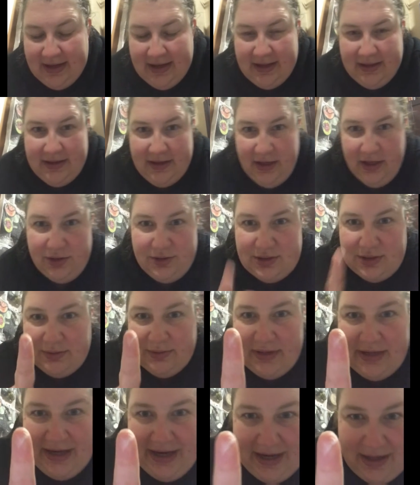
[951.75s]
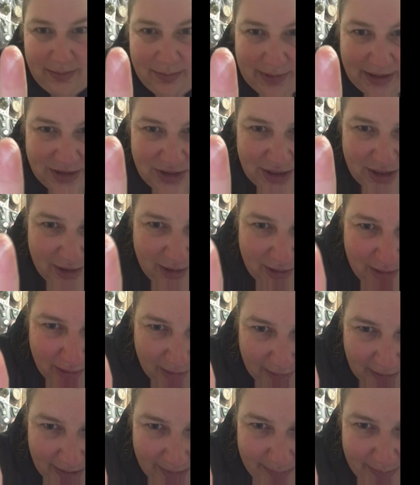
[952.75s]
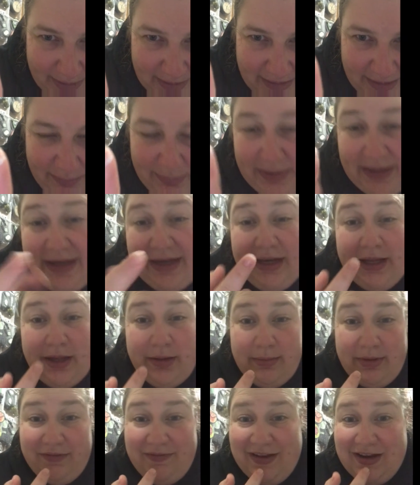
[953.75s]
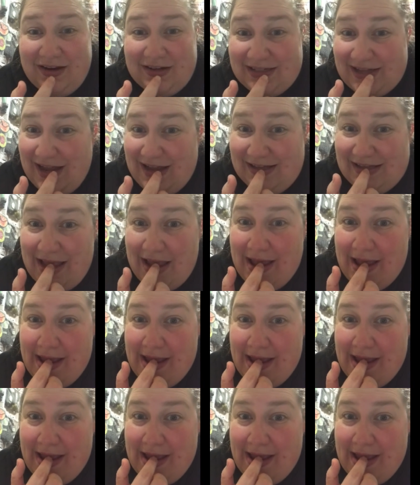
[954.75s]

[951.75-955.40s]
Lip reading: And then you don't need much at all. I barely put any on my fingers, guys.